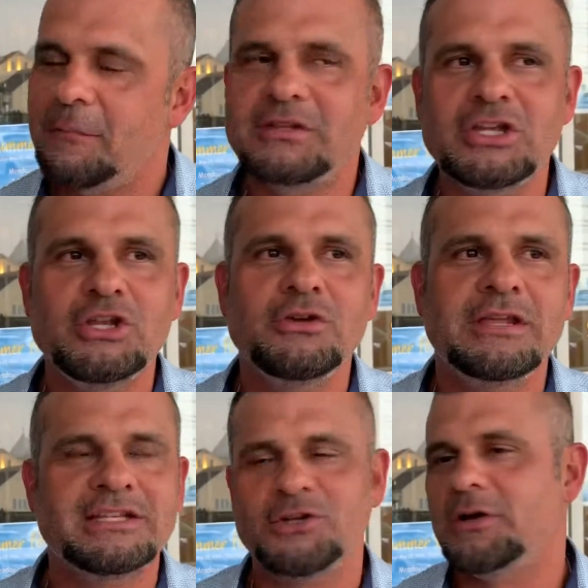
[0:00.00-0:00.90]
But then you
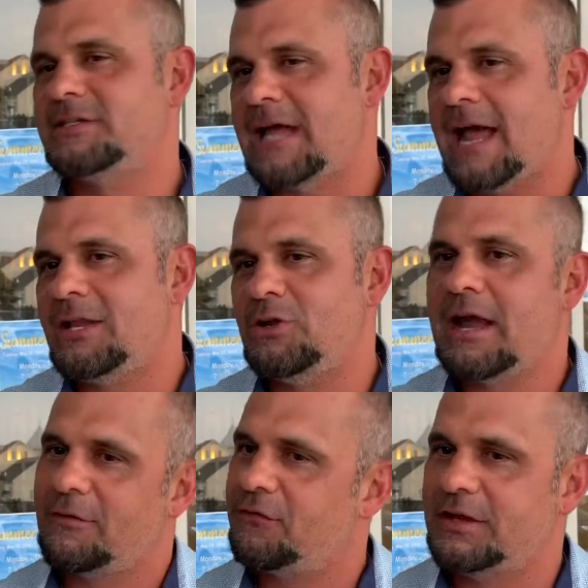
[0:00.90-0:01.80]
get so excited, you
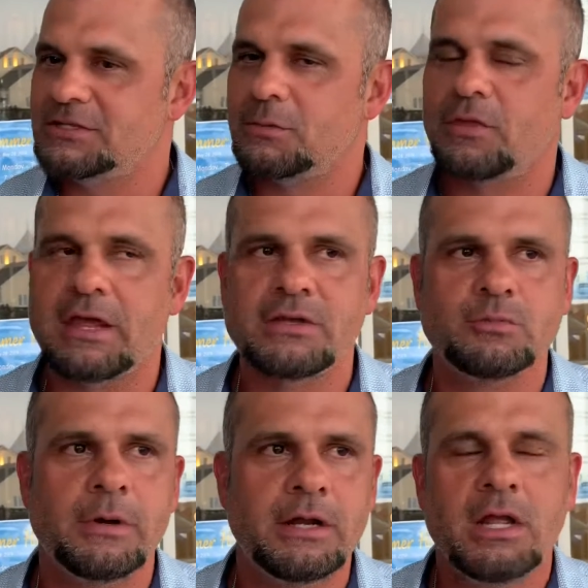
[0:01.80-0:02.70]
kind of forget some things.
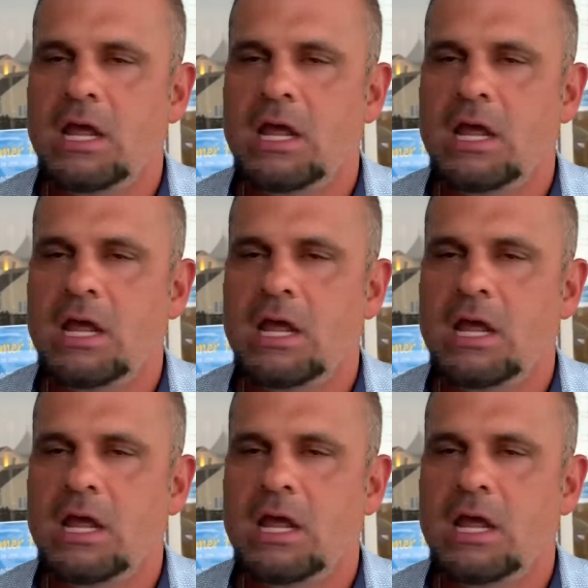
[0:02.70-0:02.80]
But